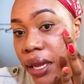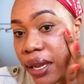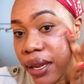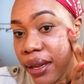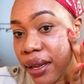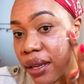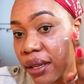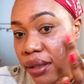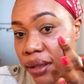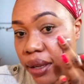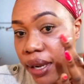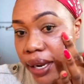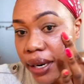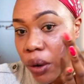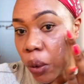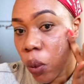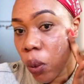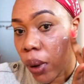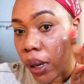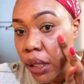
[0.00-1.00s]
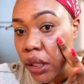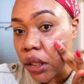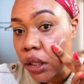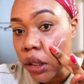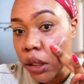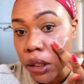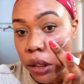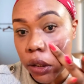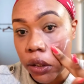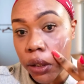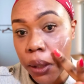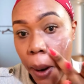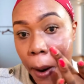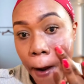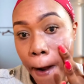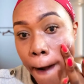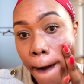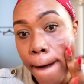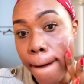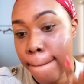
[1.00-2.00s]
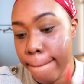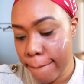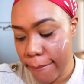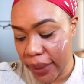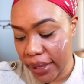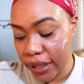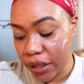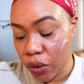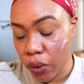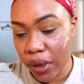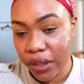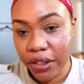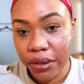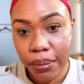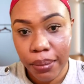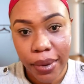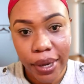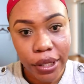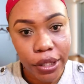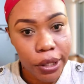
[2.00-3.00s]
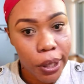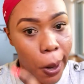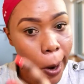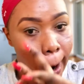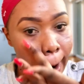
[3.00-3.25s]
It's kind of whitish, but it works magic.